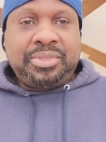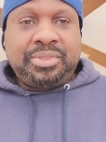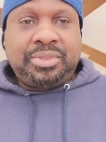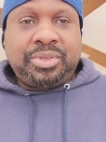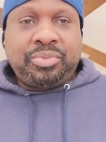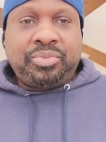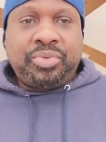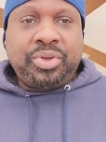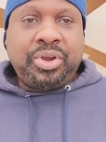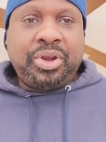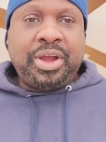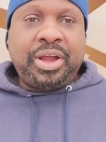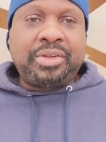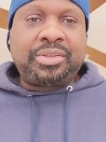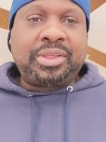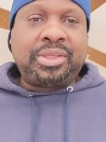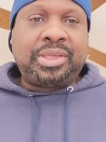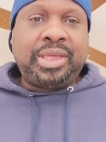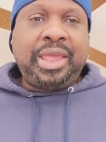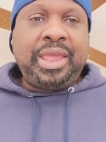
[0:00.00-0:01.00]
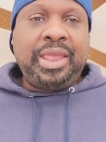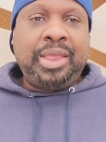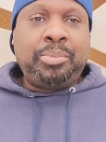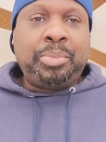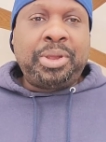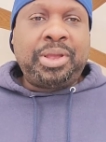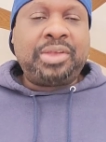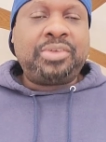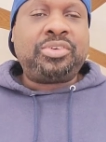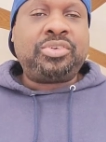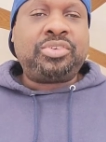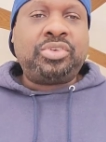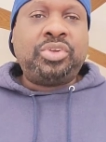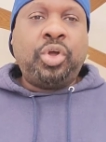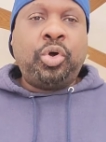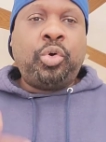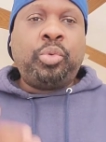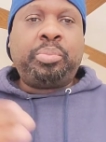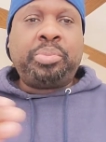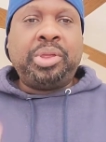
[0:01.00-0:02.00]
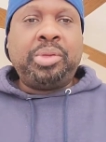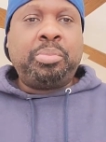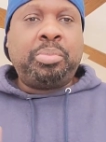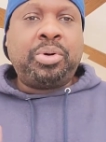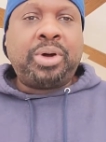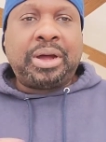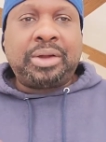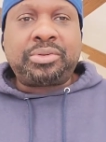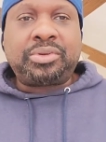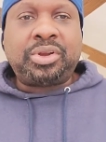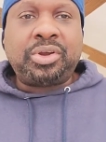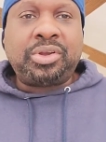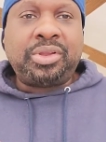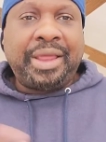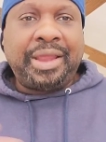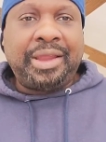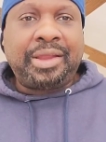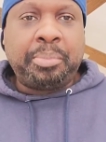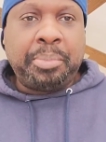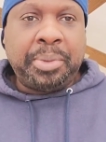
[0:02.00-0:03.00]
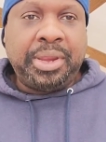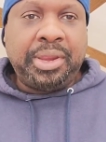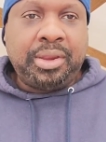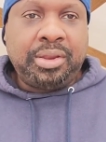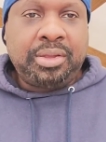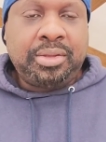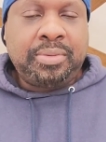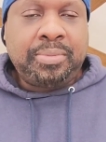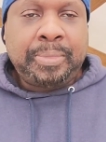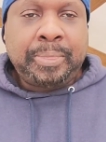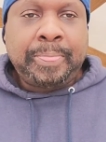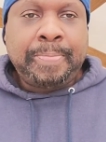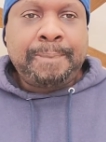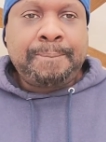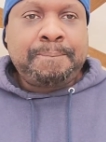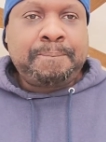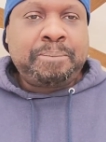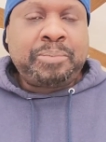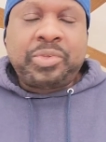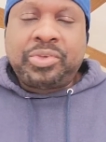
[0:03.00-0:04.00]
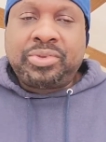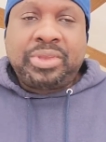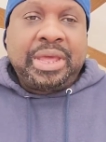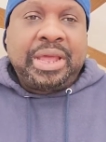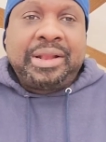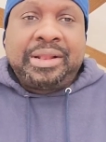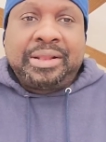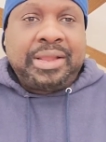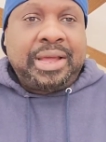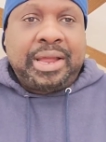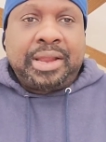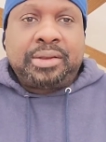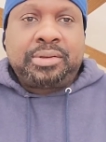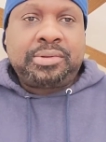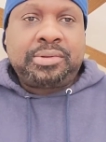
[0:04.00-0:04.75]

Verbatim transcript: to figure out the game because there's no people out there like me. There's not a lot.